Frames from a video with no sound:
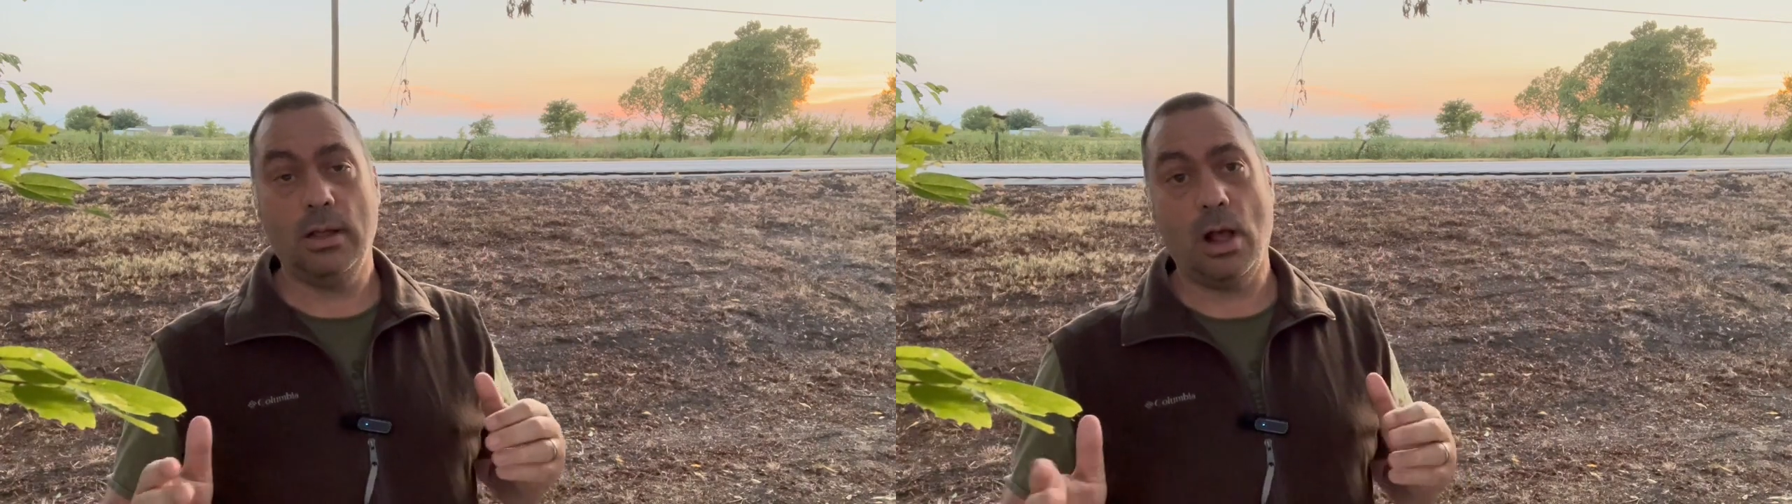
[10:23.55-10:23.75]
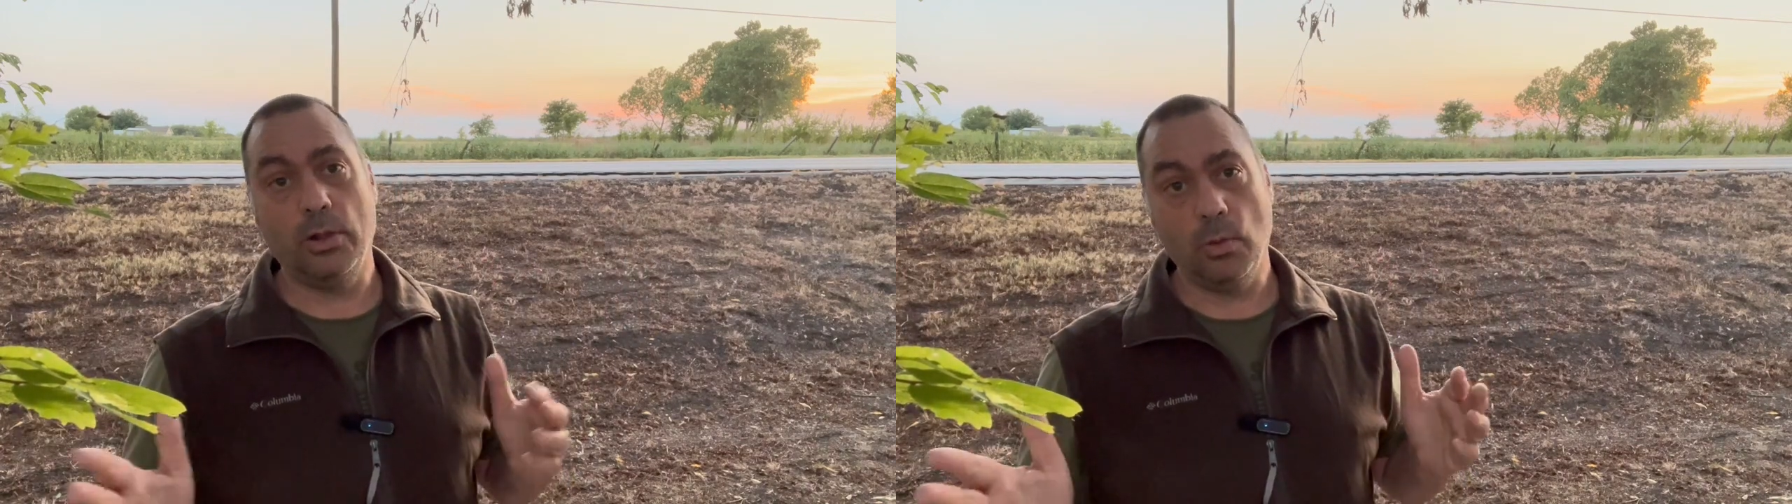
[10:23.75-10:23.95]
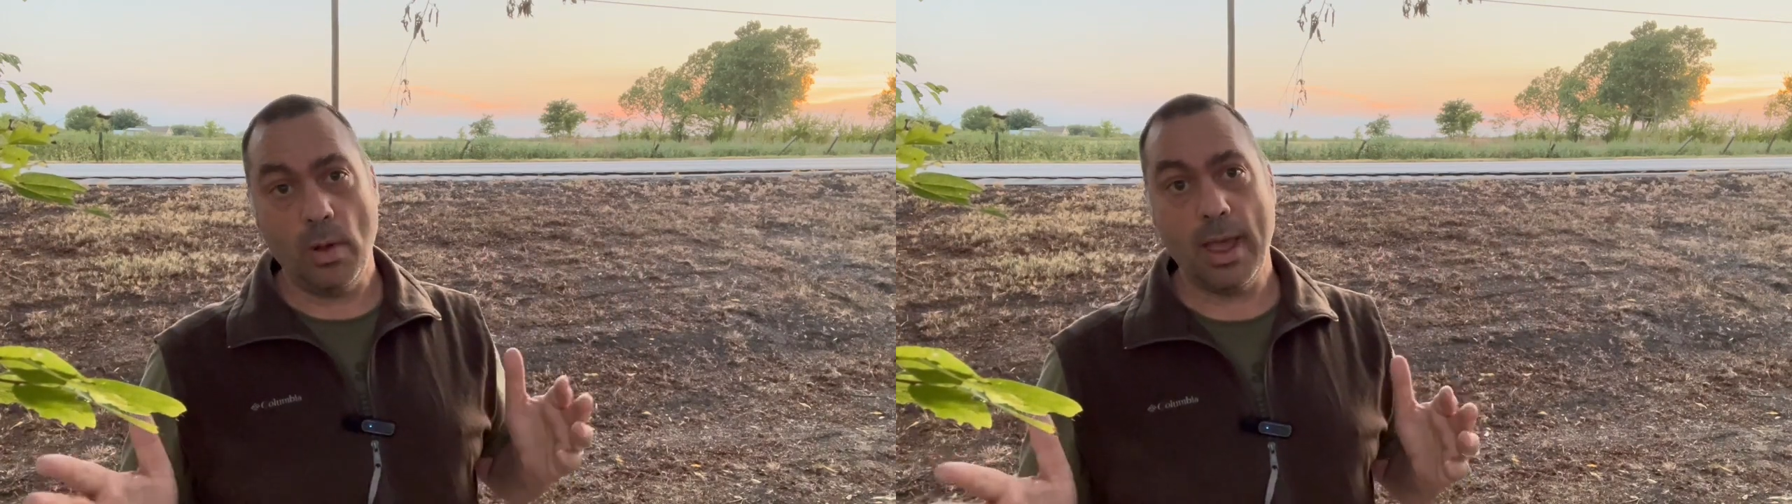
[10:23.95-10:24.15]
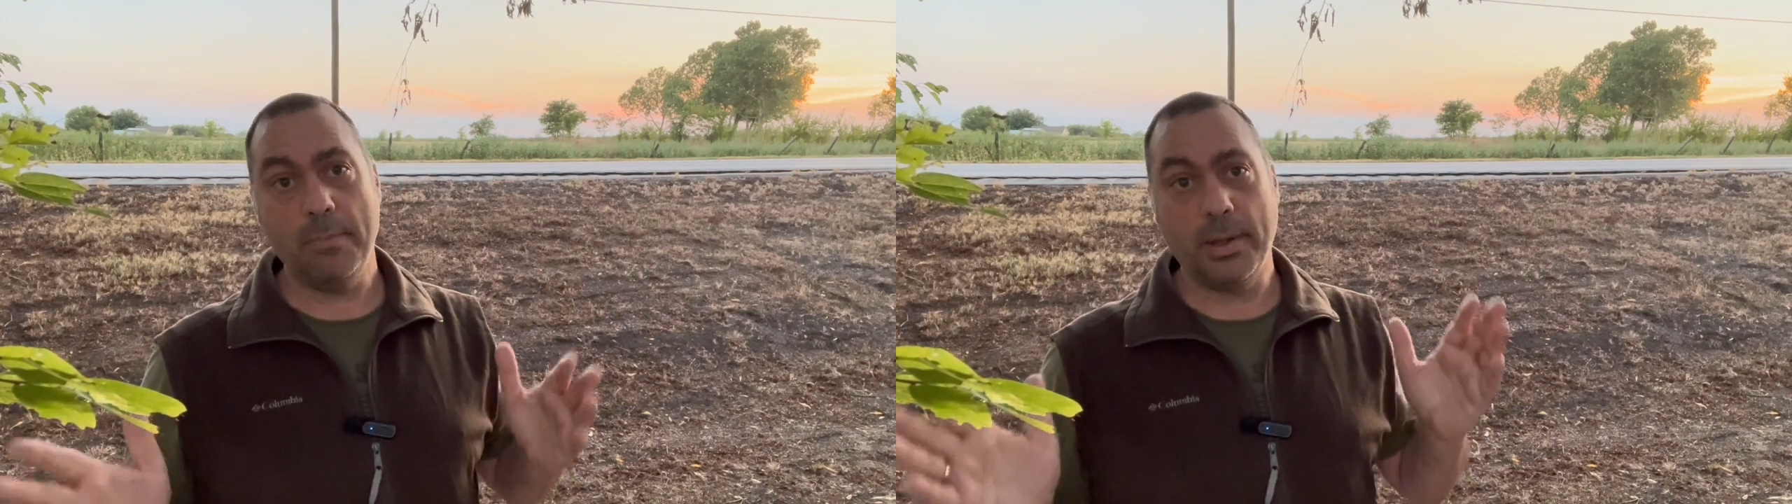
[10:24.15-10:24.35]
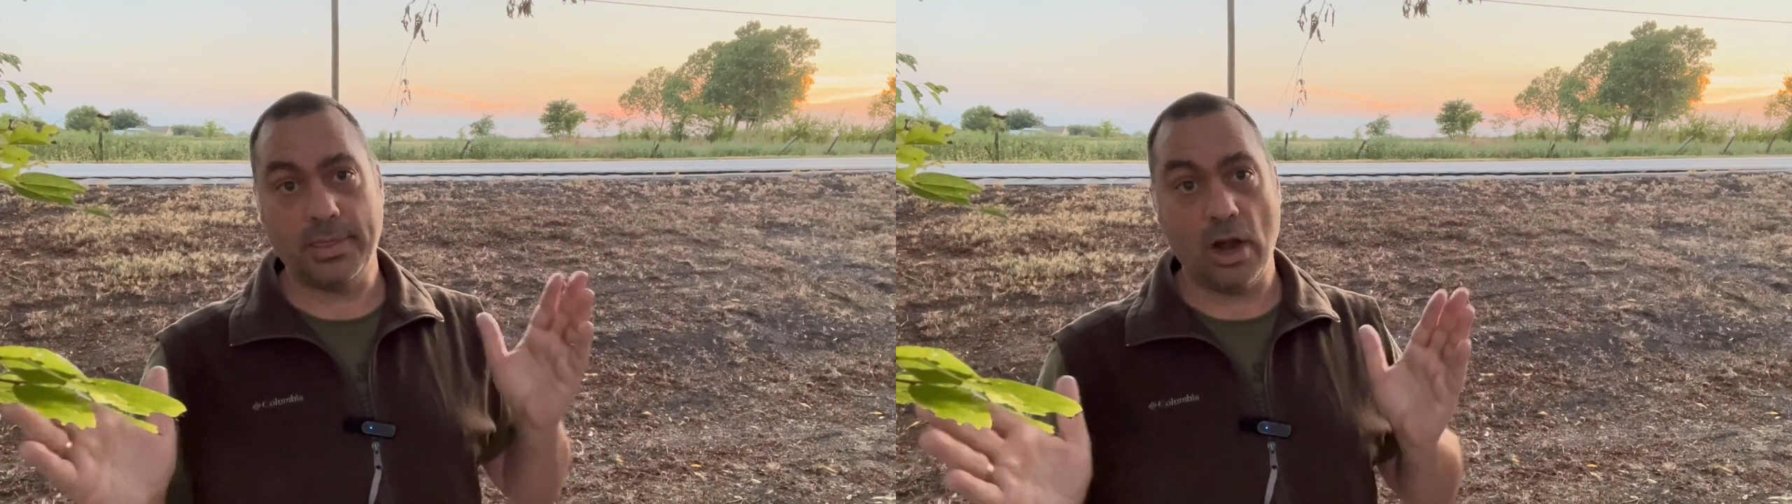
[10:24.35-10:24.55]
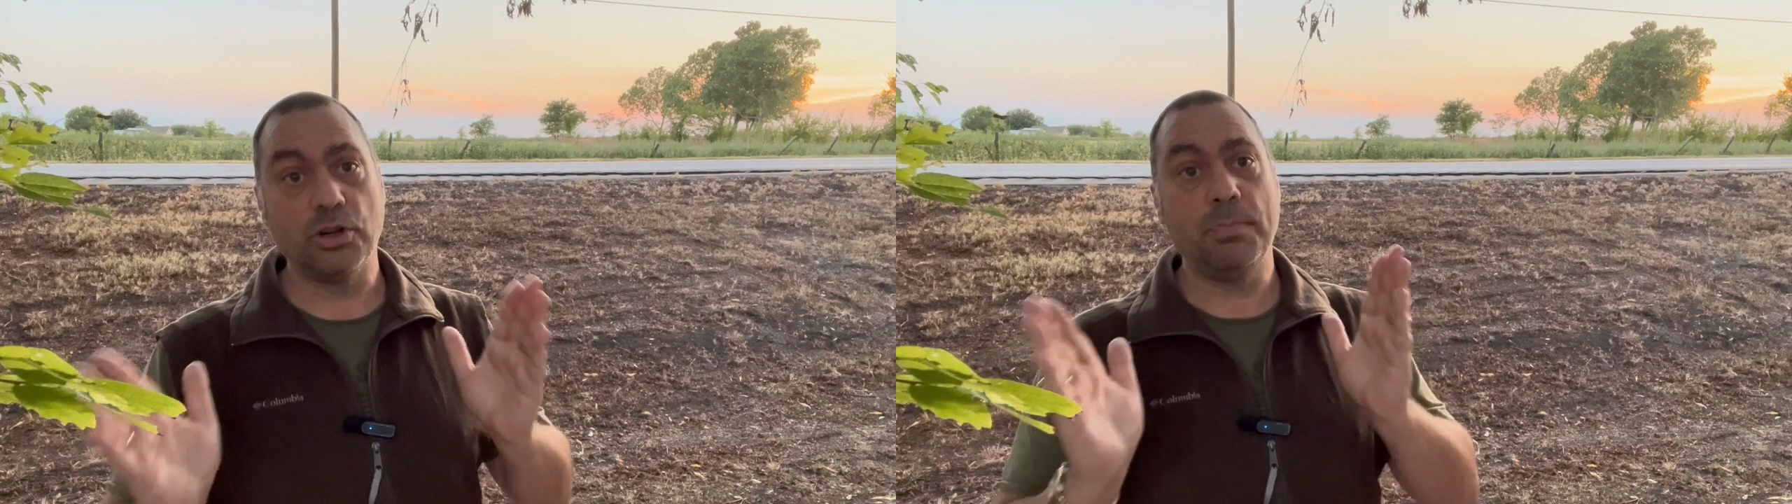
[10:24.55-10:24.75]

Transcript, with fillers: all the way, but they are